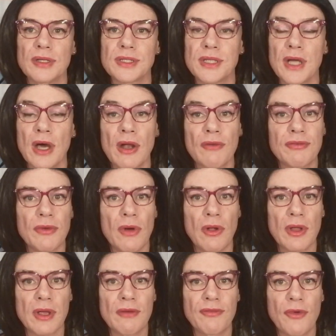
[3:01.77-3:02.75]
start off
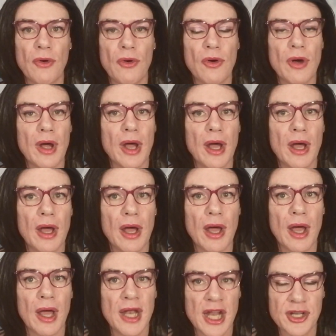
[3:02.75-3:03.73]
rolling for
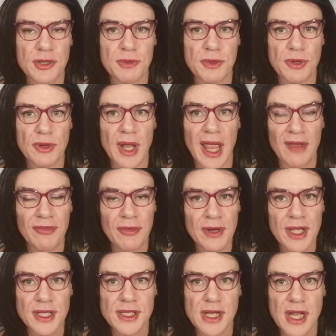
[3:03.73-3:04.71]
an attribute.
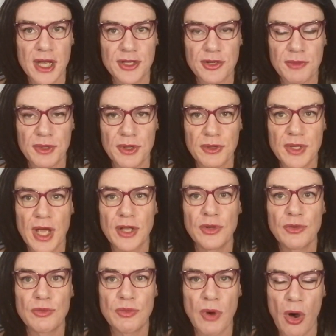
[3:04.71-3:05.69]
Everyone gets an attribute
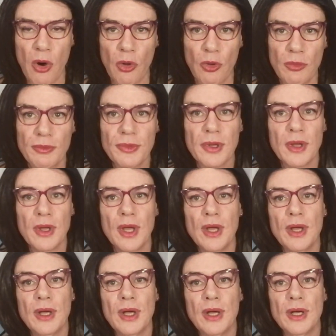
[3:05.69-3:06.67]
and you roll.
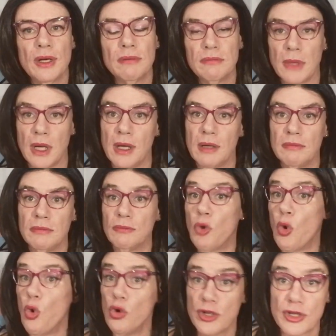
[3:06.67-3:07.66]

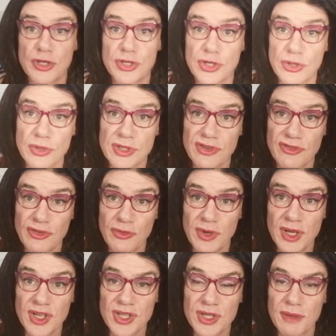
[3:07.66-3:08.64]
Or you could choose if
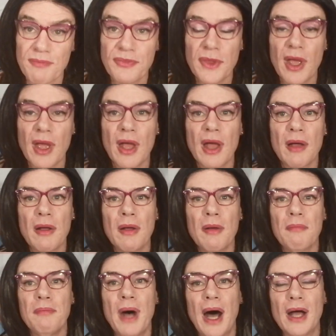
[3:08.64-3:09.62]
you wish.
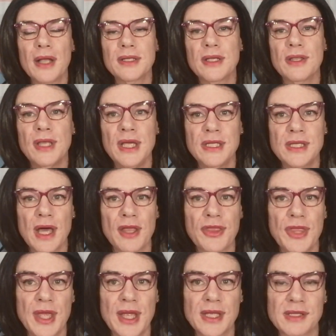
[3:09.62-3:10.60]
But these
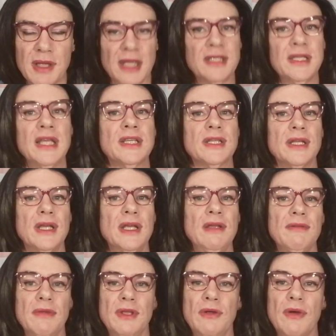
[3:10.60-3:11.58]
are things,
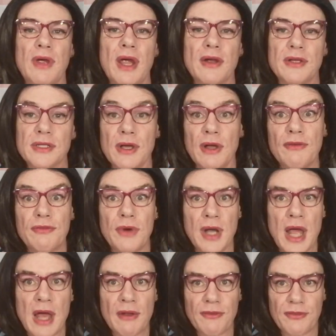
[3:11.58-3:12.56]
essentially, that your character's kind of
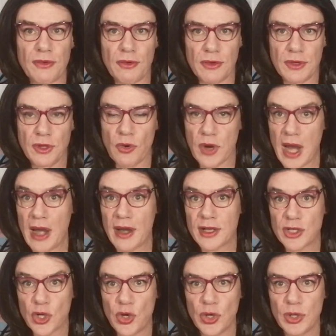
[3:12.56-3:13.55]
renowned for. Your
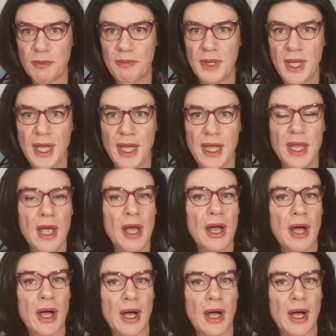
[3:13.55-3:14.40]
character could be